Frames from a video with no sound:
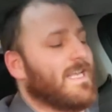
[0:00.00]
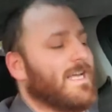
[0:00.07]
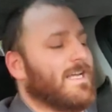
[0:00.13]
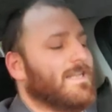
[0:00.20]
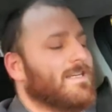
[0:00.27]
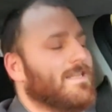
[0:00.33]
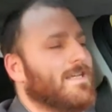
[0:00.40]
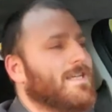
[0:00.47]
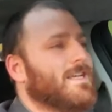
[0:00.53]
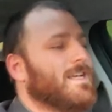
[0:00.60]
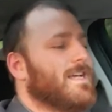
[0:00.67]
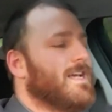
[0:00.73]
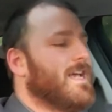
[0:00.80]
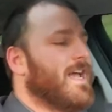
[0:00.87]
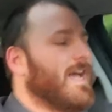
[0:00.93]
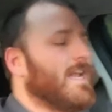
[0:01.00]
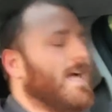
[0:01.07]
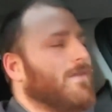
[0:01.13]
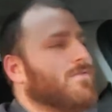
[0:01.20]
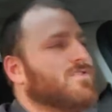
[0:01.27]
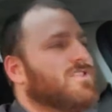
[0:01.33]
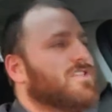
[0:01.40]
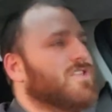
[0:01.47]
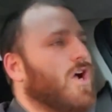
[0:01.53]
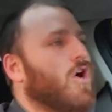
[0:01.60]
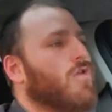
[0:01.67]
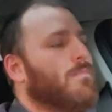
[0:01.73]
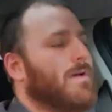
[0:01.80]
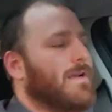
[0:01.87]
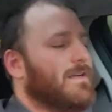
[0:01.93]
And I was just
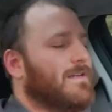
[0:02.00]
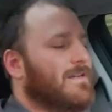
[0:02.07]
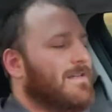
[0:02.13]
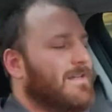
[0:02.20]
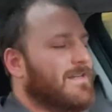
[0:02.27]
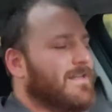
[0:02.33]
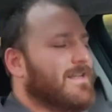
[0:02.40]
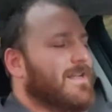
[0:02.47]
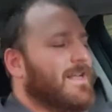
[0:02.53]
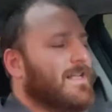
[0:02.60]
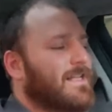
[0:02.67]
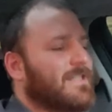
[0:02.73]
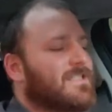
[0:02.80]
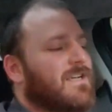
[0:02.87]
hoping